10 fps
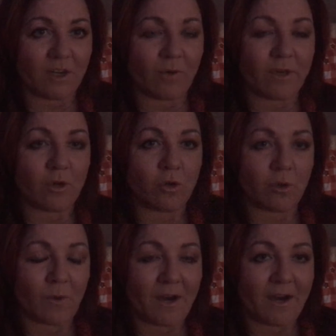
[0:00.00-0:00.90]
knowing who
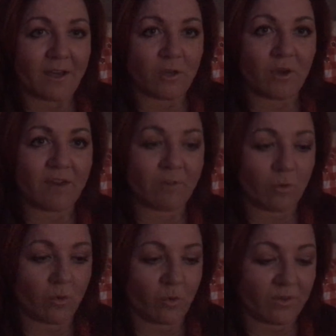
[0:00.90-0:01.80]
you are. You have
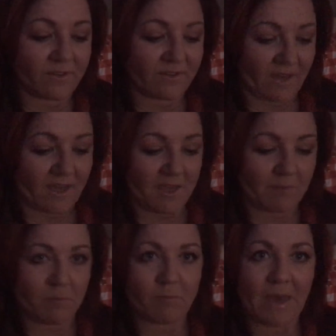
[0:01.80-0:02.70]
all the same